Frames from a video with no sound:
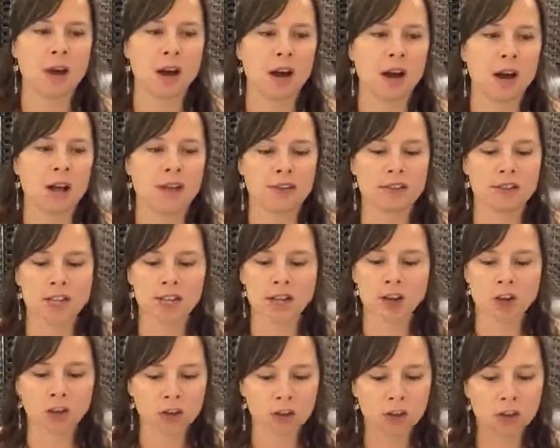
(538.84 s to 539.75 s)
are
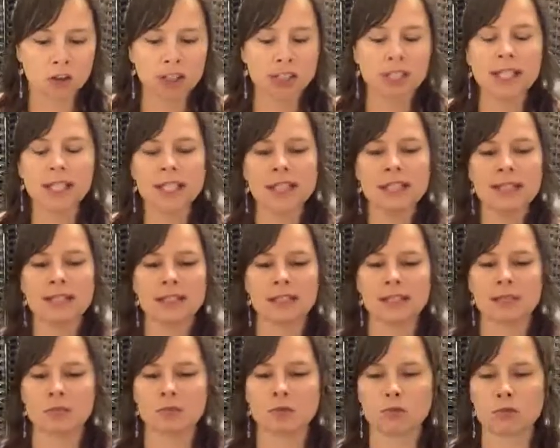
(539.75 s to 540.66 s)
the
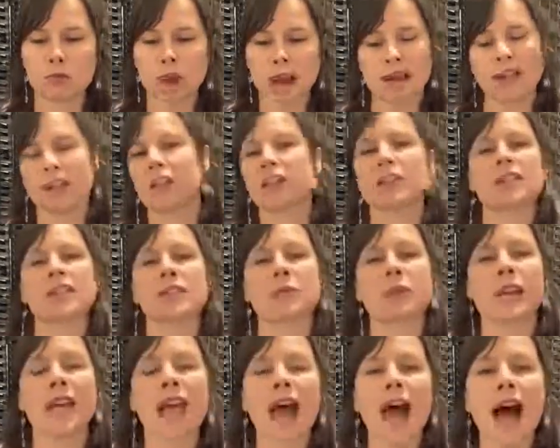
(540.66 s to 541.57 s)
earliest
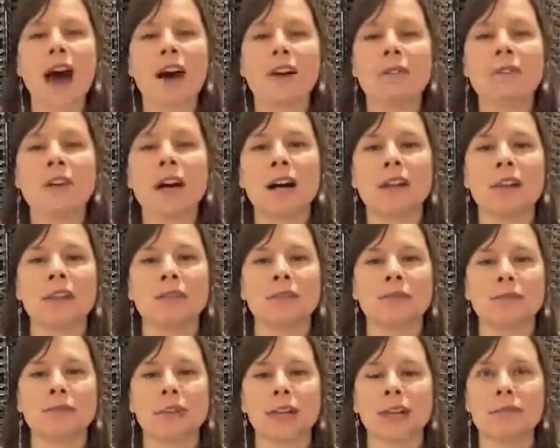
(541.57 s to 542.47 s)
records we have
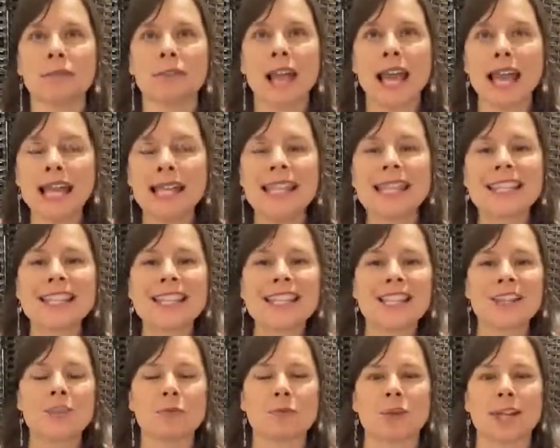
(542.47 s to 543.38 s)
of
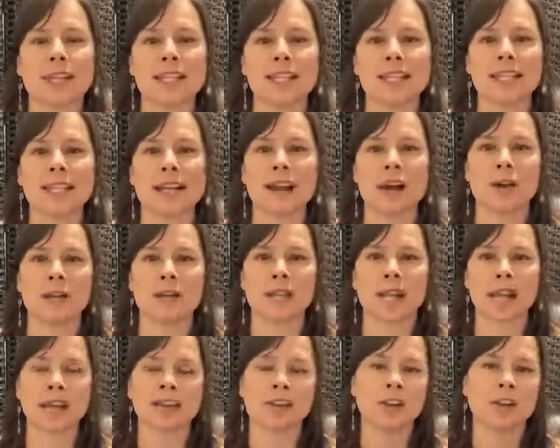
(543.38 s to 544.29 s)
anything written
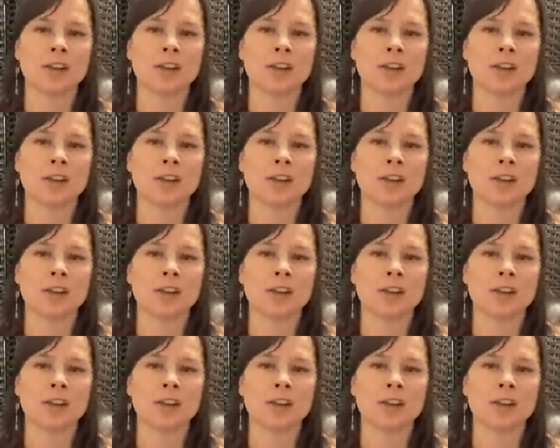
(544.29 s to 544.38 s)
down, and